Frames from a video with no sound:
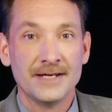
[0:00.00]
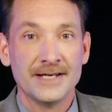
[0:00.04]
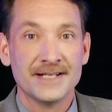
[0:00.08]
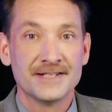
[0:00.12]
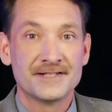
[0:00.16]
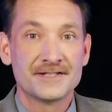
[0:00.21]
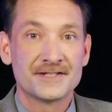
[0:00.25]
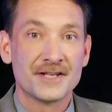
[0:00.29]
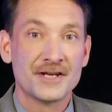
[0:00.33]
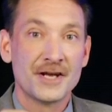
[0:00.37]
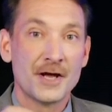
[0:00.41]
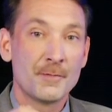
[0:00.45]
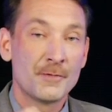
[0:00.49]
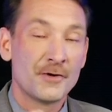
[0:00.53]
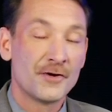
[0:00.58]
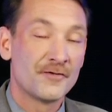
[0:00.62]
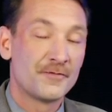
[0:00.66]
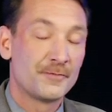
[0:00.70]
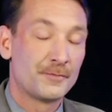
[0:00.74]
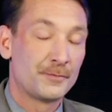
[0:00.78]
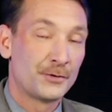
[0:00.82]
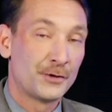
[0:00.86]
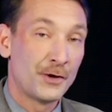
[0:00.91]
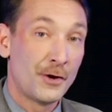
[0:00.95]
It's the number
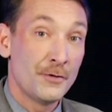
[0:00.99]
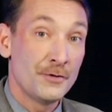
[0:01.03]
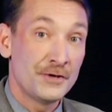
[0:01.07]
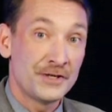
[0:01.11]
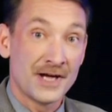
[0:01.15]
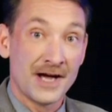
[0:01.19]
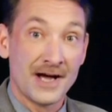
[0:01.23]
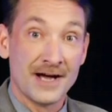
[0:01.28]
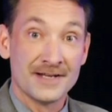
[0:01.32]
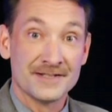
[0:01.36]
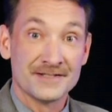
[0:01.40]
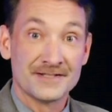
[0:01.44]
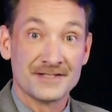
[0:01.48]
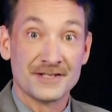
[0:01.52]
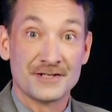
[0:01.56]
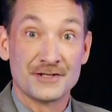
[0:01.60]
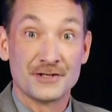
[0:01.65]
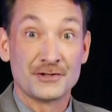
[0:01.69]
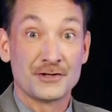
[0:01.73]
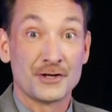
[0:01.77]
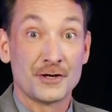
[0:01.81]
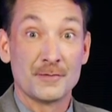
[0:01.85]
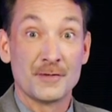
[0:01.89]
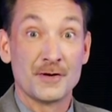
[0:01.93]
of protons that
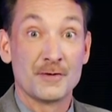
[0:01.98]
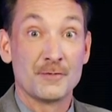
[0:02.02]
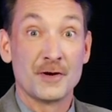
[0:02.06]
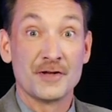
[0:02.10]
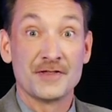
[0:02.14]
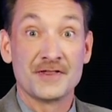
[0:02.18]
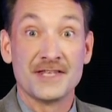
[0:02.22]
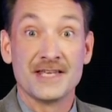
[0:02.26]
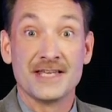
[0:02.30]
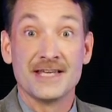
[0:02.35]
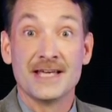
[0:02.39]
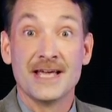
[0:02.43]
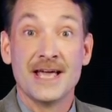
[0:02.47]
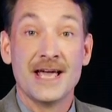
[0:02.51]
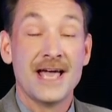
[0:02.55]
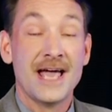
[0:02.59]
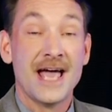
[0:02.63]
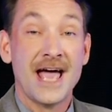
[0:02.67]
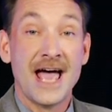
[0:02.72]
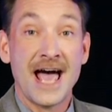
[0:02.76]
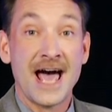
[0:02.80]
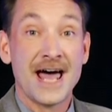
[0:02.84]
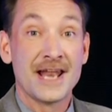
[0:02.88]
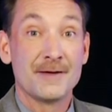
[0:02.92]
determine what the
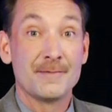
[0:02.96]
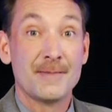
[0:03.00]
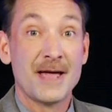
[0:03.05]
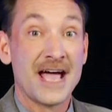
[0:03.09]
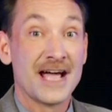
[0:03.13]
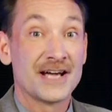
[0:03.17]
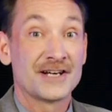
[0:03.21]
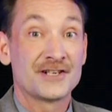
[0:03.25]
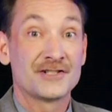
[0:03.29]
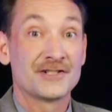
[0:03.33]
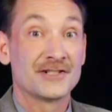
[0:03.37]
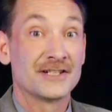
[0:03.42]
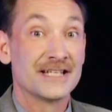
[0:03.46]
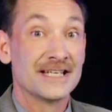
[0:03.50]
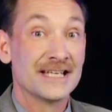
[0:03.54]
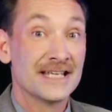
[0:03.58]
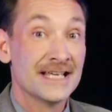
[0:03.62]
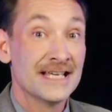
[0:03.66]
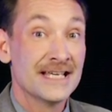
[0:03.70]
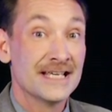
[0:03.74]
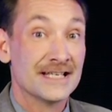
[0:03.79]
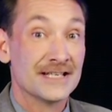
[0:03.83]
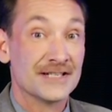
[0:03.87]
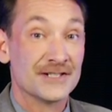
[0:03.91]
atom actually
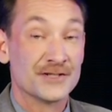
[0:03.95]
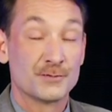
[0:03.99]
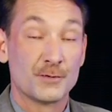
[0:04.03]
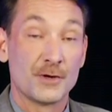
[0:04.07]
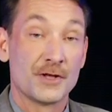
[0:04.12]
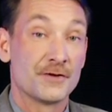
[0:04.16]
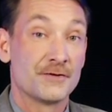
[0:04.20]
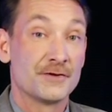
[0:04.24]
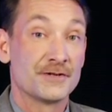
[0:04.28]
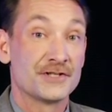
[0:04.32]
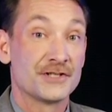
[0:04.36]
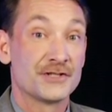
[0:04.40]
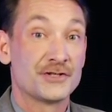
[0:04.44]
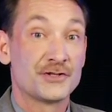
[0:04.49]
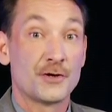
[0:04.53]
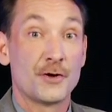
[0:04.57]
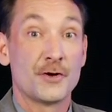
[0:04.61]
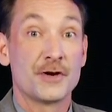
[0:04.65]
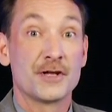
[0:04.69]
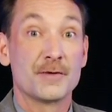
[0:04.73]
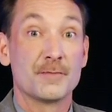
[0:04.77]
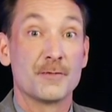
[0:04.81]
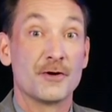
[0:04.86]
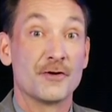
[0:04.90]
is, whether it's a
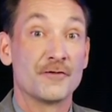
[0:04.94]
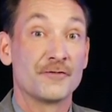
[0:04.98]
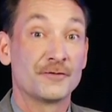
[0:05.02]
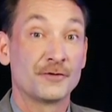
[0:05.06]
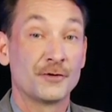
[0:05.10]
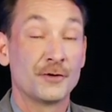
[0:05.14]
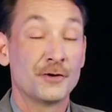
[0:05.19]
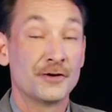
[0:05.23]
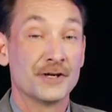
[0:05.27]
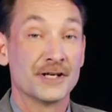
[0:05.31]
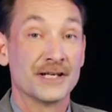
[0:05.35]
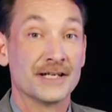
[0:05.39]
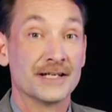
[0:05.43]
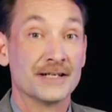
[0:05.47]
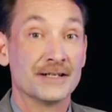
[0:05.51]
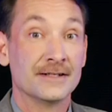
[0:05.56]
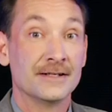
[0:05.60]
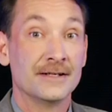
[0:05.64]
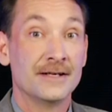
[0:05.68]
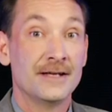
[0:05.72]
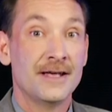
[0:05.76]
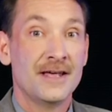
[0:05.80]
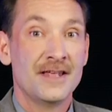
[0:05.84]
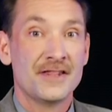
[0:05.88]
sodium or a fluorine.
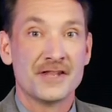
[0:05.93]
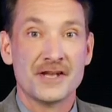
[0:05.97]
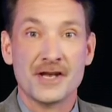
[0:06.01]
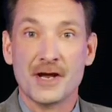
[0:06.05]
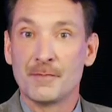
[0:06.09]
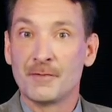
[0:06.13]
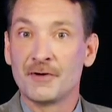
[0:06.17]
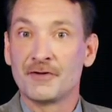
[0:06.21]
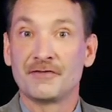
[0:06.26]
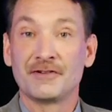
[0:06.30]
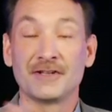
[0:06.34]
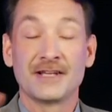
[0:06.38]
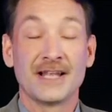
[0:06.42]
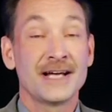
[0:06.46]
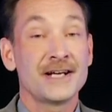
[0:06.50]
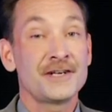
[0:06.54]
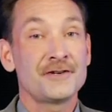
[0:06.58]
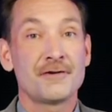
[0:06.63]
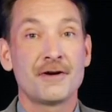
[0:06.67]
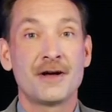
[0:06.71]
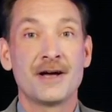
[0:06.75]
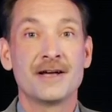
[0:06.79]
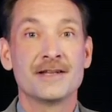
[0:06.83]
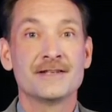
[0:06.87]
The number of
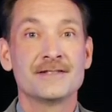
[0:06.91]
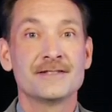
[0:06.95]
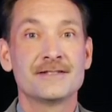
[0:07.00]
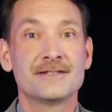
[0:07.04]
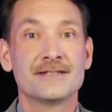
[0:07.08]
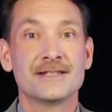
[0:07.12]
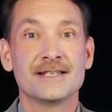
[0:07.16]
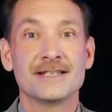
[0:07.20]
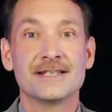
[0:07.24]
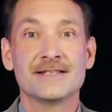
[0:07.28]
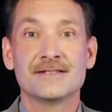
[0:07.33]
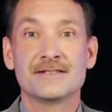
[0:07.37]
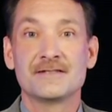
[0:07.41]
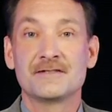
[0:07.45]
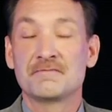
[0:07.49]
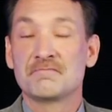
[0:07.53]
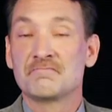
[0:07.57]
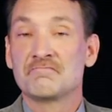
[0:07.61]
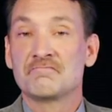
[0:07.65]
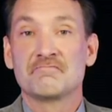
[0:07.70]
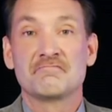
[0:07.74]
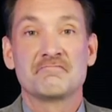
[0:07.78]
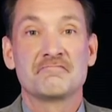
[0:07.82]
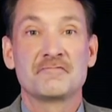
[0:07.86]
electrons is
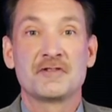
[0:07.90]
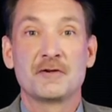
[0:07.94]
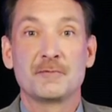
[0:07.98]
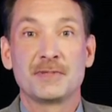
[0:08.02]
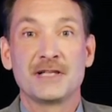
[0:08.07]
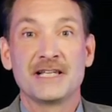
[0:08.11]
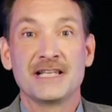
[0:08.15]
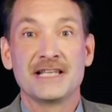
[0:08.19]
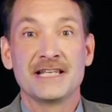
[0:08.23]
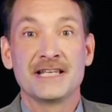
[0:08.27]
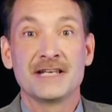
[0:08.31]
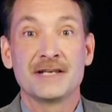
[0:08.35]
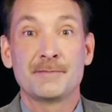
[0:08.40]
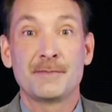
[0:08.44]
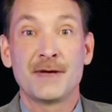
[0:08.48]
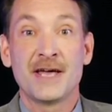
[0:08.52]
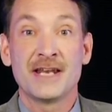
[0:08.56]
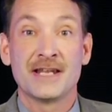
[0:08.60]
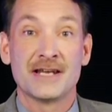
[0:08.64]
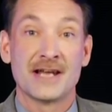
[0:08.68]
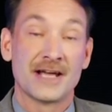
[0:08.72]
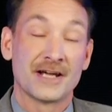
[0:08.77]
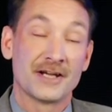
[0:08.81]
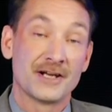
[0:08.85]
completely
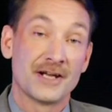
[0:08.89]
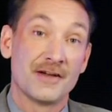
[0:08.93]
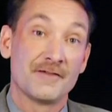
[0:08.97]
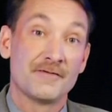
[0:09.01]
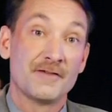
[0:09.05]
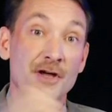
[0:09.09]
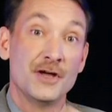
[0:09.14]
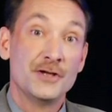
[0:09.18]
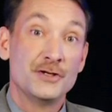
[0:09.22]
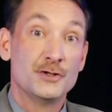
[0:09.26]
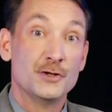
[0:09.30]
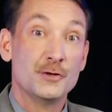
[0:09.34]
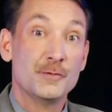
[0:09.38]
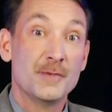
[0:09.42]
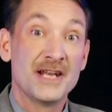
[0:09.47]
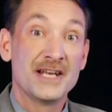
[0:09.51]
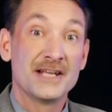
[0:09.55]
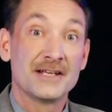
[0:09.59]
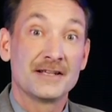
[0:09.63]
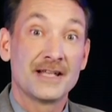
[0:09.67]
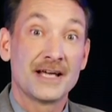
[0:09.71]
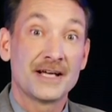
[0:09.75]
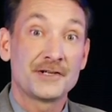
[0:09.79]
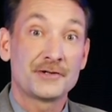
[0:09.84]
independent. I could have too
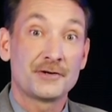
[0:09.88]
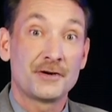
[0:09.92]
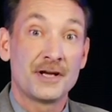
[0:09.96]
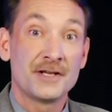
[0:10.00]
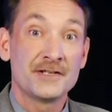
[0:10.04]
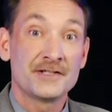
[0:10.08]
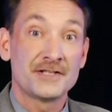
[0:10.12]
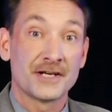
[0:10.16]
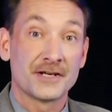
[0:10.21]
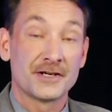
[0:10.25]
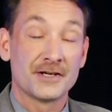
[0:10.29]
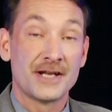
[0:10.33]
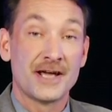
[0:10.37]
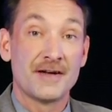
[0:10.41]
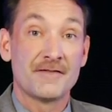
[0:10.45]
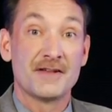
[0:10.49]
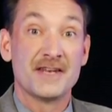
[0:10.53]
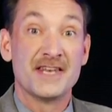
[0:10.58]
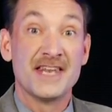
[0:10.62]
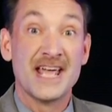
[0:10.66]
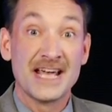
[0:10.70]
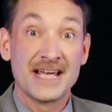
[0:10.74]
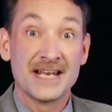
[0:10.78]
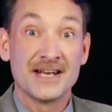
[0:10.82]
many electrons, I could have
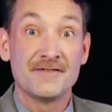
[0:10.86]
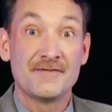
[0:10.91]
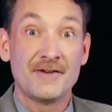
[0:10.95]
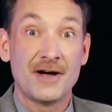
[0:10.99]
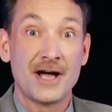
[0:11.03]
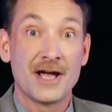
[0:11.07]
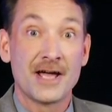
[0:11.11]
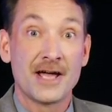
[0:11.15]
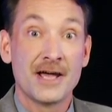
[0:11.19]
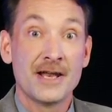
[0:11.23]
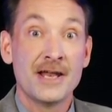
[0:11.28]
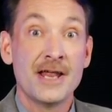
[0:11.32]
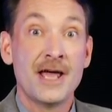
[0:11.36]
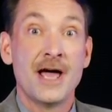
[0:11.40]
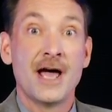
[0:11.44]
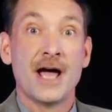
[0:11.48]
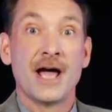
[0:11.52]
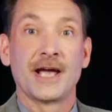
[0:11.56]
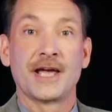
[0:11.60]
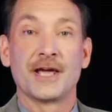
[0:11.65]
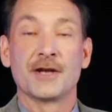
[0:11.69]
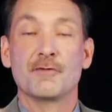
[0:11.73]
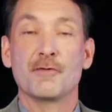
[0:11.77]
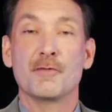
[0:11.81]
a negative ion,
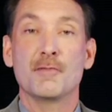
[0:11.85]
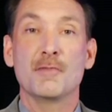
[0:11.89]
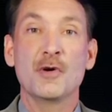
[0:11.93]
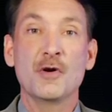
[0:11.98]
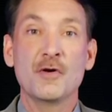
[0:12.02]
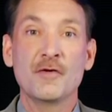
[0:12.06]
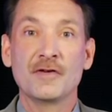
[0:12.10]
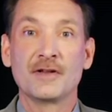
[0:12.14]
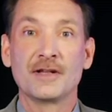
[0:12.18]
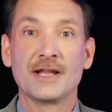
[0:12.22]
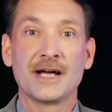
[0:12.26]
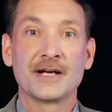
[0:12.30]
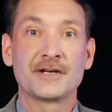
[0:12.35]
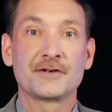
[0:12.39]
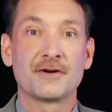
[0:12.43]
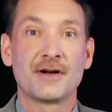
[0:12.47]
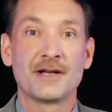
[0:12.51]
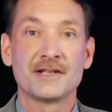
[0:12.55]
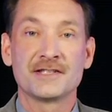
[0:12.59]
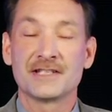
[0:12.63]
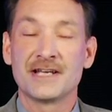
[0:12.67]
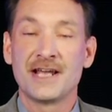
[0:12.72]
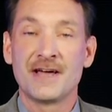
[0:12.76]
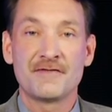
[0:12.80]
I can remove
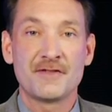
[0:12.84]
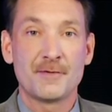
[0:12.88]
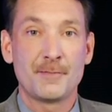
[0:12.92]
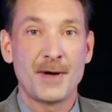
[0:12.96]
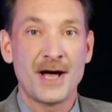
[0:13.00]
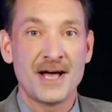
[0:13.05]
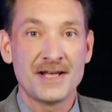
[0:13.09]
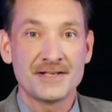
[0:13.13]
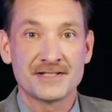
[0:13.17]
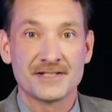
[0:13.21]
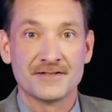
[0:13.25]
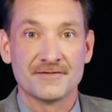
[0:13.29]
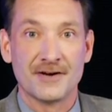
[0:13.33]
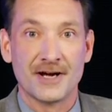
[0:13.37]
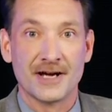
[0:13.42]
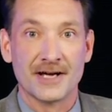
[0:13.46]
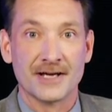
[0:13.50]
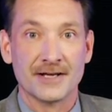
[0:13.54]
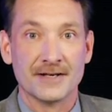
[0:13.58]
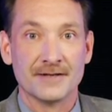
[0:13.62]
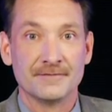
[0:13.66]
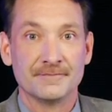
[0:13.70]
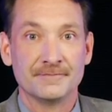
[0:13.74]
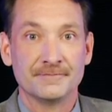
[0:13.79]
electrons and have the positive
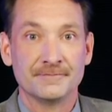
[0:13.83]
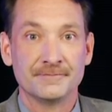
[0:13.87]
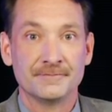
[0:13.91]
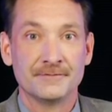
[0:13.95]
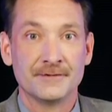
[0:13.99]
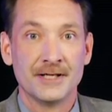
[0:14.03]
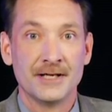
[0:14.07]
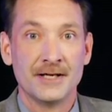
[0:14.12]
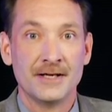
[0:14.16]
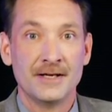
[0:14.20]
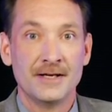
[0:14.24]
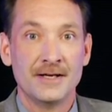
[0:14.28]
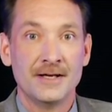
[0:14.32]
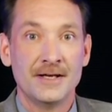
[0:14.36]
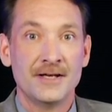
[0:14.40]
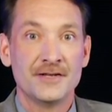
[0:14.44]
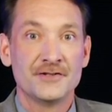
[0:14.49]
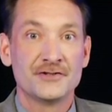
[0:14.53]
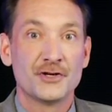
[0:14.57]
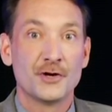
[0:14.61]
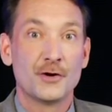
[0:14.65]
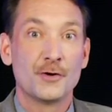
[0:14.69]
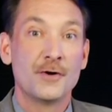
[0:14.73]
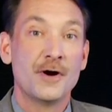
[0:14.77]
ion.
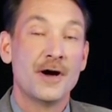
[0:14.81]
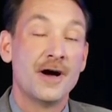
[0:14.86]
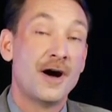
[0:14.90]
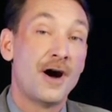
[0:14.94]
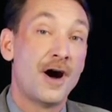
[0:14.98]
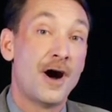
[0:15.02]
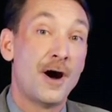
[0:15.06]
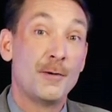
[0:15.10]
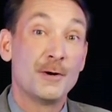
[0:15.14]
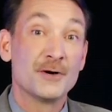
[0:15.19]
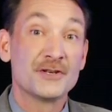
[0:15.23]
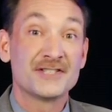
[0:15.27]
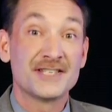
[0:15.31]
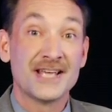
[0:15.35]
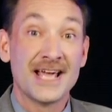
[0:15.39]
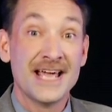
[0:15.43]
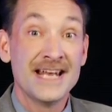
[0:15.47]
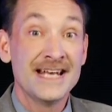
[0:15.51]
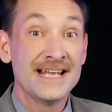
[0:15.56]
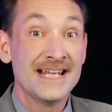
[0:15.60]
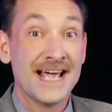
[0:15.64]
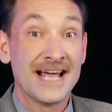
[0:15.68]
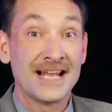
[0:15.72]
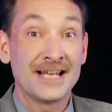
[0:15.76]
So almost
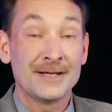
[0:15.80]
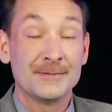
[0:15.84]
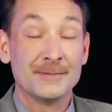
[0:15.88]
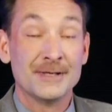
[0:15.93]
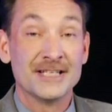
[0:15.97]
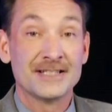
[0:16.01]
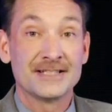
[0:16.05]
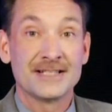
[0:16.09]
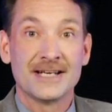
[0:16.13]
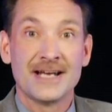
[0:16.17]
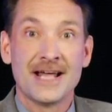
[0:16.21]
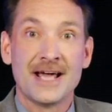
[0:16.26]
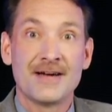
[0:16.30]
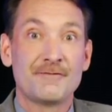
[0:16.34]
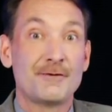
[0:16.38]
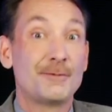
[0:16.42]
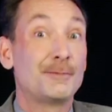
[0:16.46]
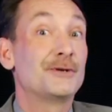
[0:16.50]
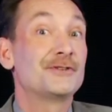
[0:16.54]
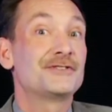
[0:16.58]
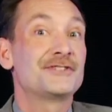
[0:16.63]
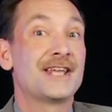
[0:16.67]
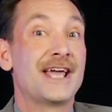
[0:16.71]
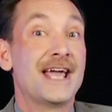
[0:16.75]
any element can have
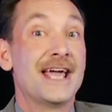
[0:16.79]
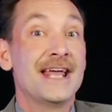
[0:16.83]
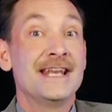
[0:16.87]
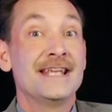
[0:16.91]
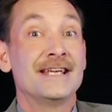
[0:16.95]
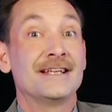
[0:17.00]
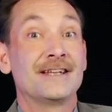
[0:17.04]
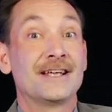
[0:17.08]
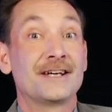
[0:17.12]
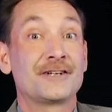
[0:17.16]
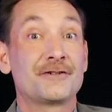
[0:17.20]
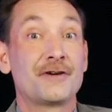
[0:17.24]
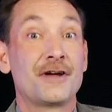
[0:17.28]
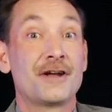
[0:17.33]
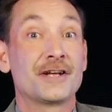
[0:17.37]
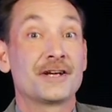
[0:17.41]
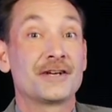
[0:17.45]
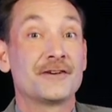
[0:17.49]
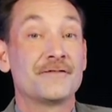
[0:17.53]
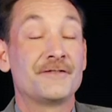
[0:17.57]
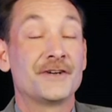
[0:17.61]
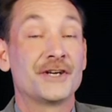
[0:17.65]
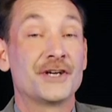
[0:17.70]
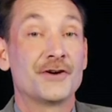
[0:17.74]
almost any
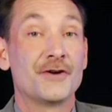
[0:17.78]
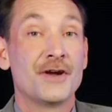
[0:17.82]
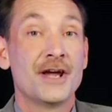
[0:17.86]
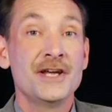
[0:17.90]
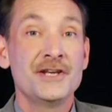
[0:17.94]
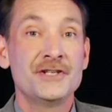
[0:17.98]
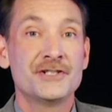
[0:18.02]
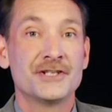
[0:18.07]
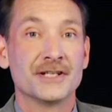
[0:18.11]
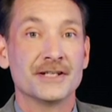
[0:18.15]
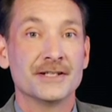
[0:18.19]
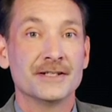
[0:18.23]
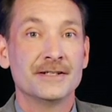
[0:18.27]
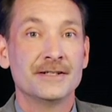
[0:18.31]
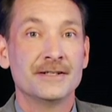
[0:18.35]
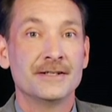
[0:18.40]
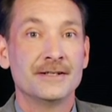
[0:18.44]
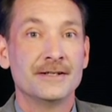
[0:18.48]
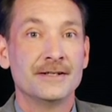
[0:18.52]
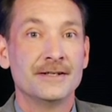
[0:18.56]
electronic configuration.